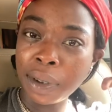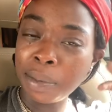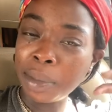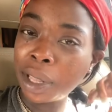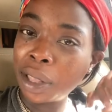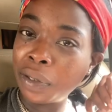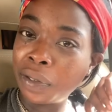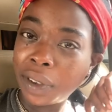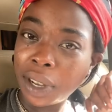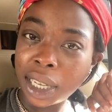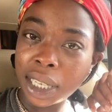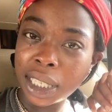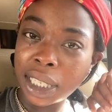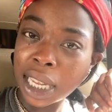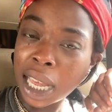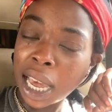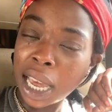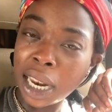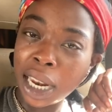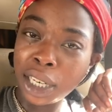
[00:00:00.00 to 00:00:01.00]
motherfucking
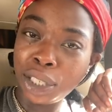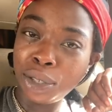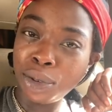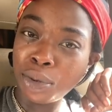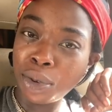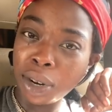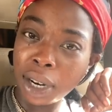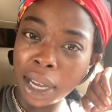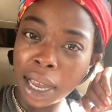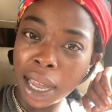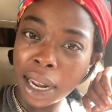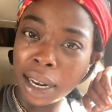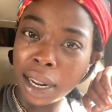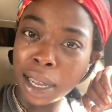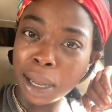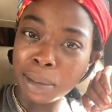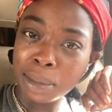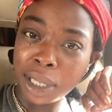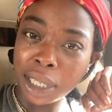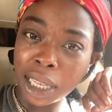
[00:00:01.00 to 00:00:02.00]
side that you wanna
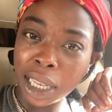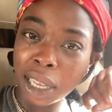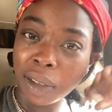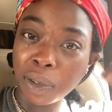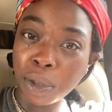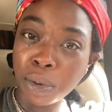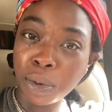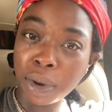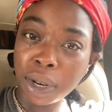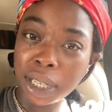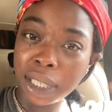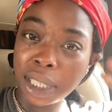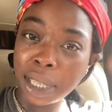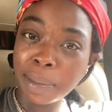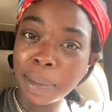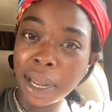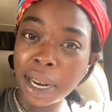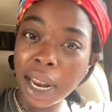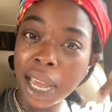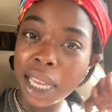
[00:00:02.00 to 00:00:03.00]
goddamn see. If you wanna see
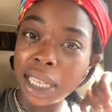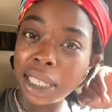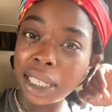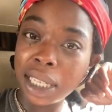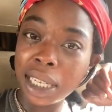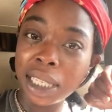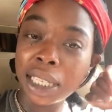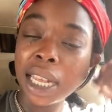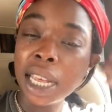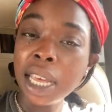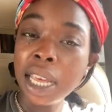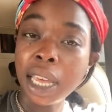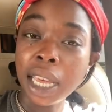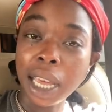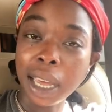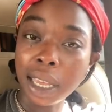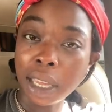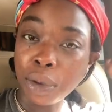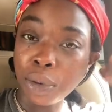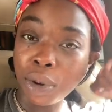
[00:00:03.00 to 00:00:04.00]
my niceness
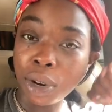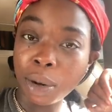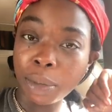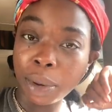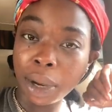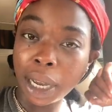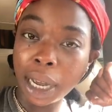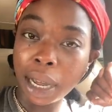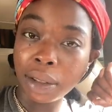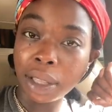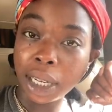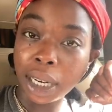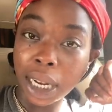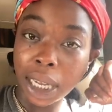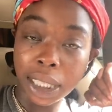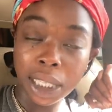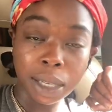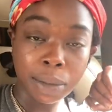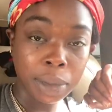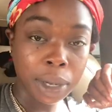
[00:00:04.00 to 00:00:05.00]
and you wanna bring out the
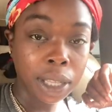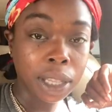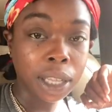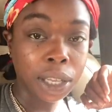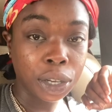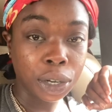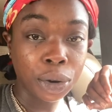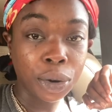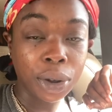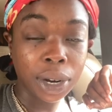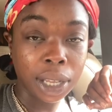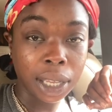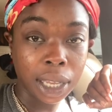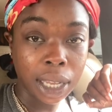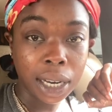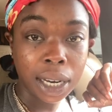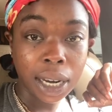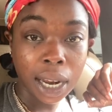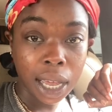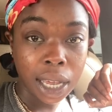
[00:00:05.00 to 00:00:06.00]
nice in me, then you're gonna
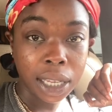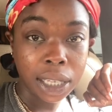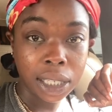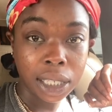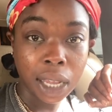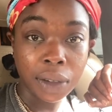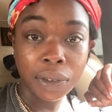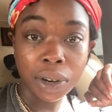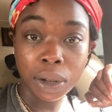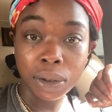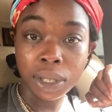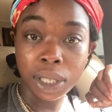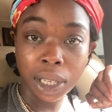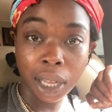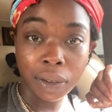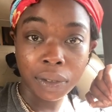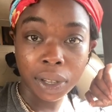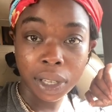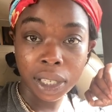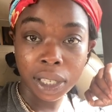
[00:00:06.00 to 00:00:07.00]
get nice.
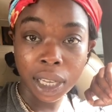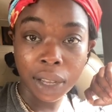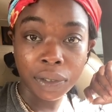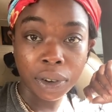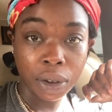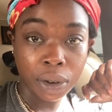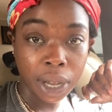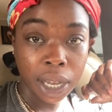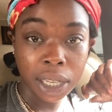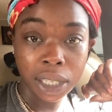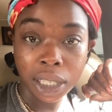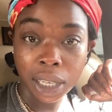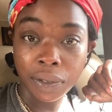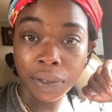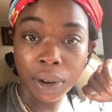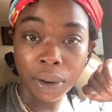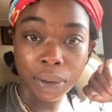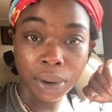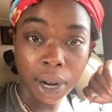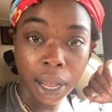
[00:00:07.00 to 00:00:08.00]
707, 708,
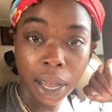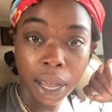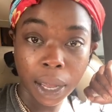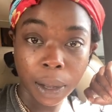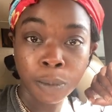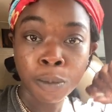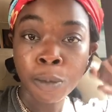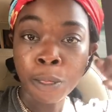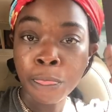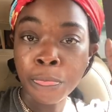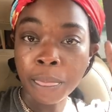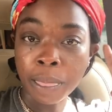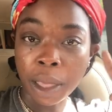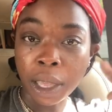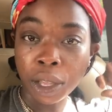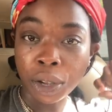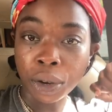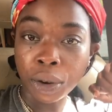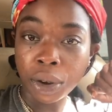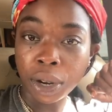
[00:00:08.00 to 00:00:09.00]
709.
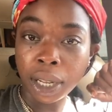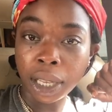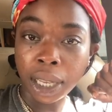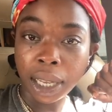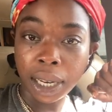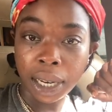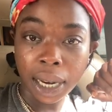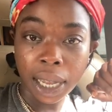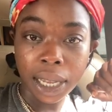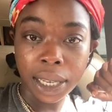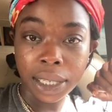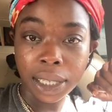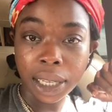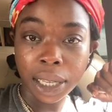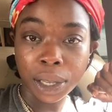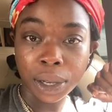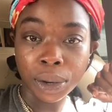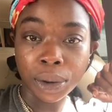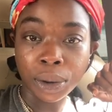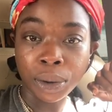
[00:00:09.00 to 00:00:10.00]
Then you're gonna get nice
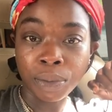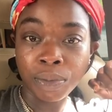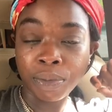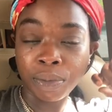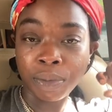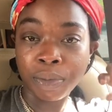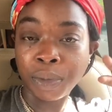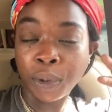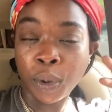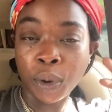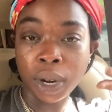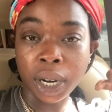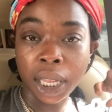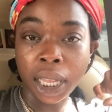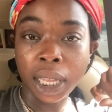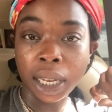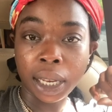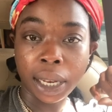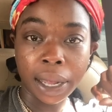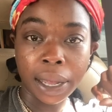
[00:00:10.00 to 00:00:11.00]
and you're gonna
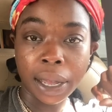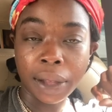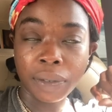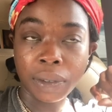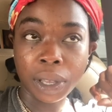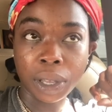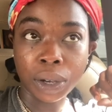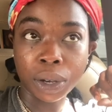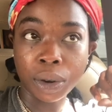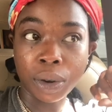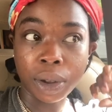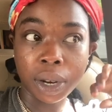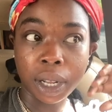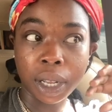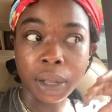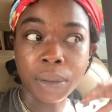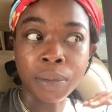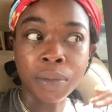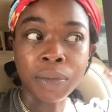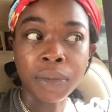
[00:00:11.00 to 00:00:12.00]
get love and you're gonna,
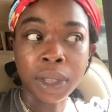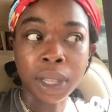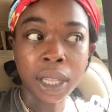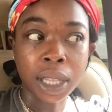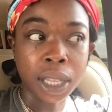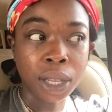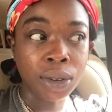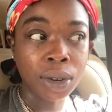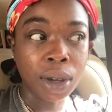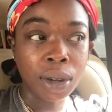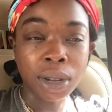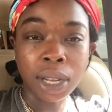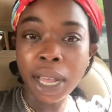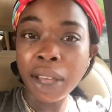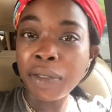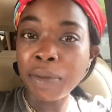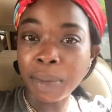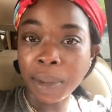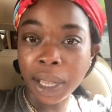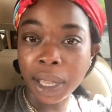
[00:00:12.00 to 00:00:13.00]
you know,
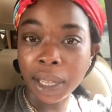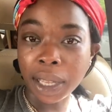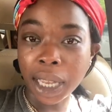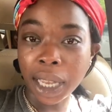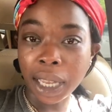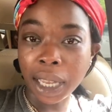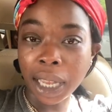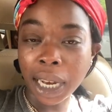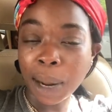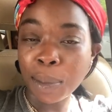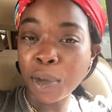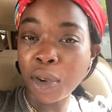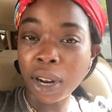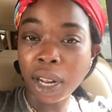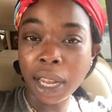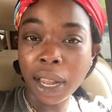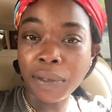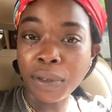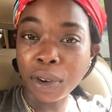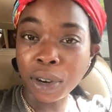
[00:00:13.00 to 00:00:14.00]
love me. And I'm gonna
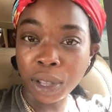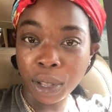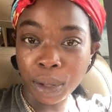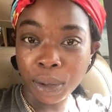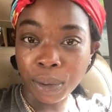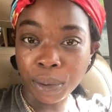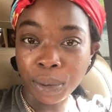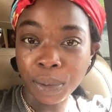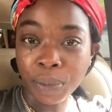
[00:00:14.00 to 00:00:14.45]
love on you.